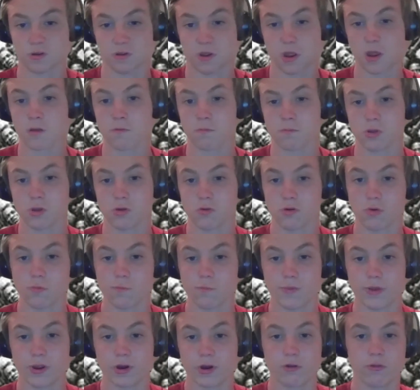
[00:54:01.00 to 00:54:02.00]
hey, you're
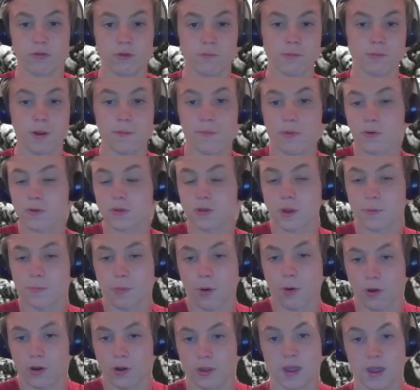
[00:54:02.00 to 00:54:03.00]
bigger than my birthday
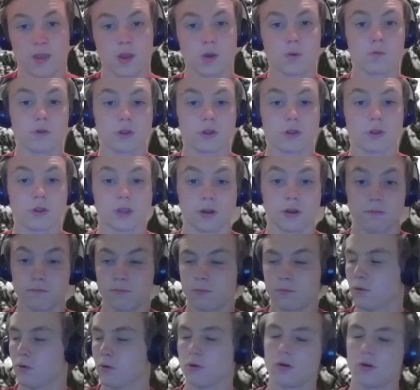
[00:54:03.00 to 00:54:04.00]
party. And then we can.
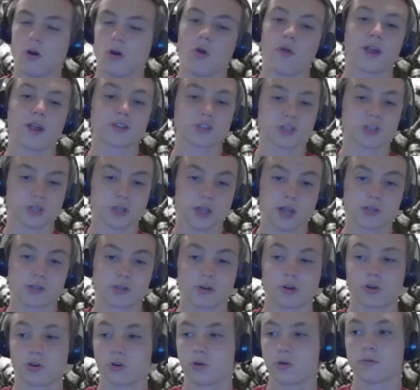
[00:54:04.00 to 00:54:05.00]
Well, that's
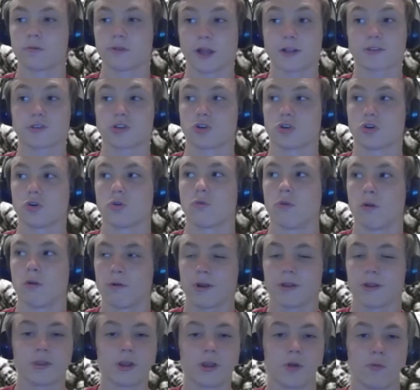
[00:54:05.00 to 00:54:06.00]
a good one
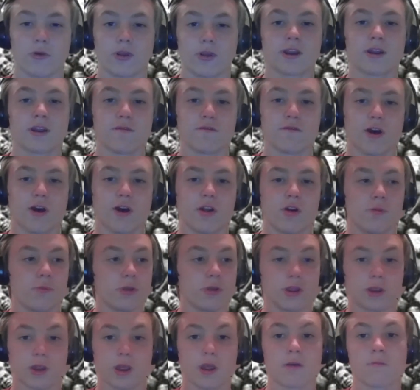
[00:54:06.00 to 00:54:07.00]
right there. We can invite her.
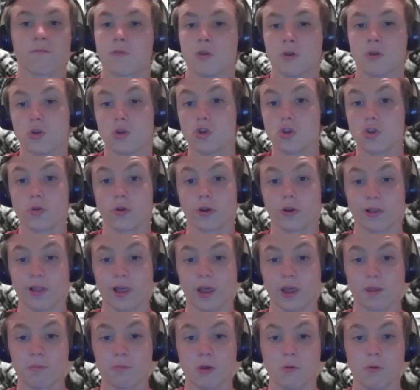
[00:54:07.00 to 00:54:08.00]
Like, hey, you didn't
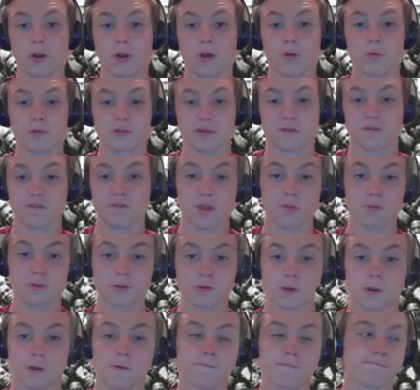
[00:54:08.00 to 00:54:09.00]
like me when I wasn't
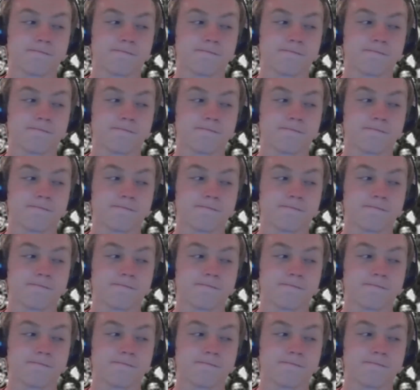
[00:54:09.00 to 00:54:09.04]
famous, huh?